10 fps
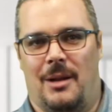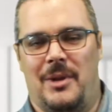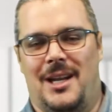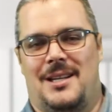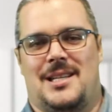An
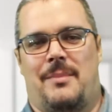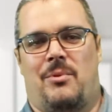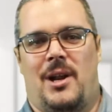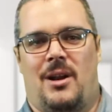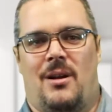immediate
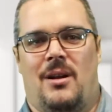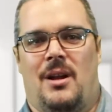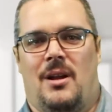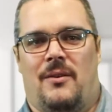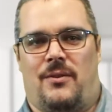separator
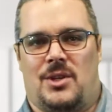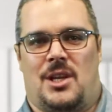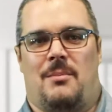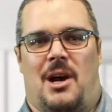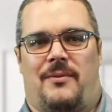for
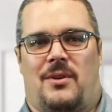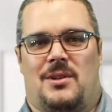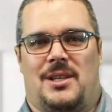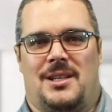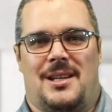some
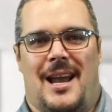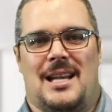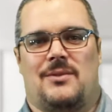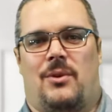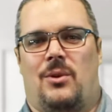offers is to
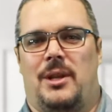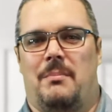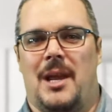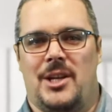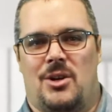ask for only
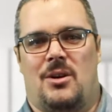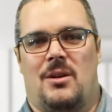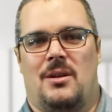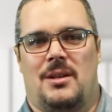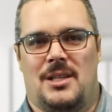
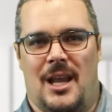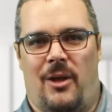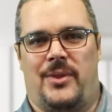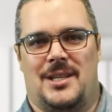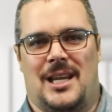major
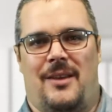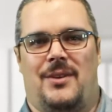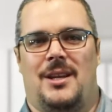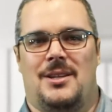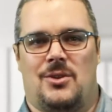health and
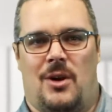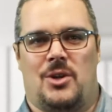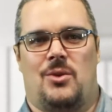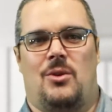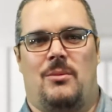safety,
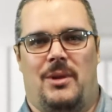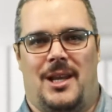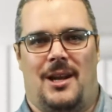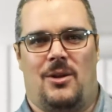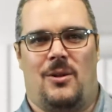structural, and
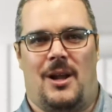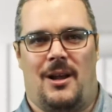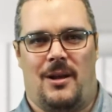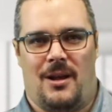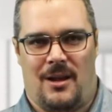mechanical
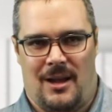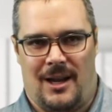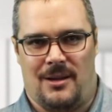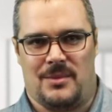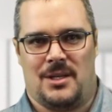
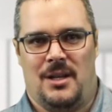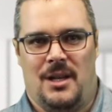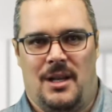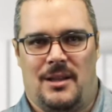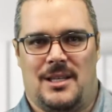items.
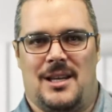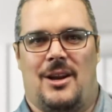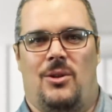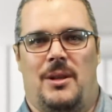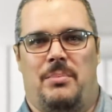This
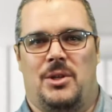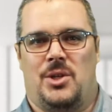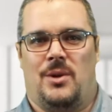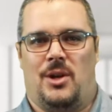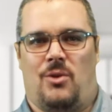not only puts
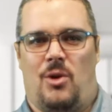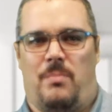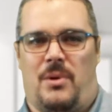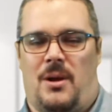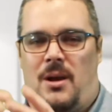you in a
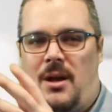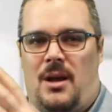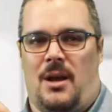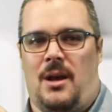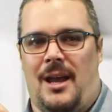group
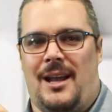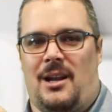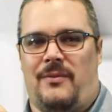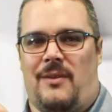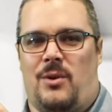ahead
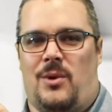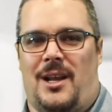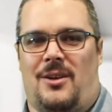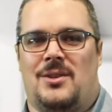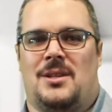of everyone
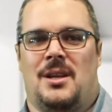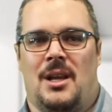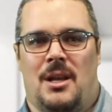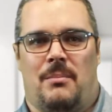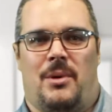else,
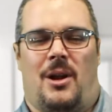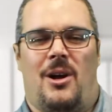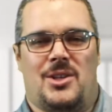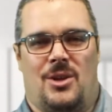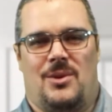but
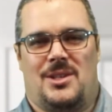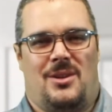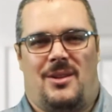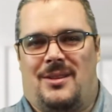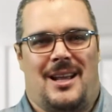also is
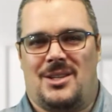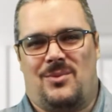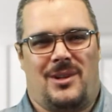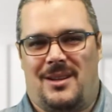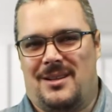that's
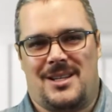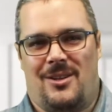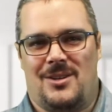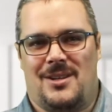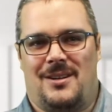what the
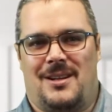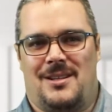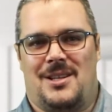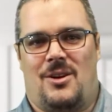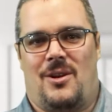seller's going to
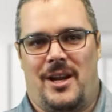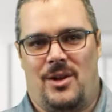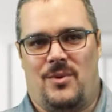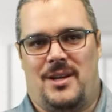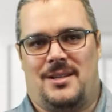consider
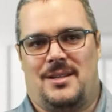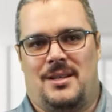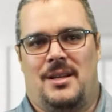anyways.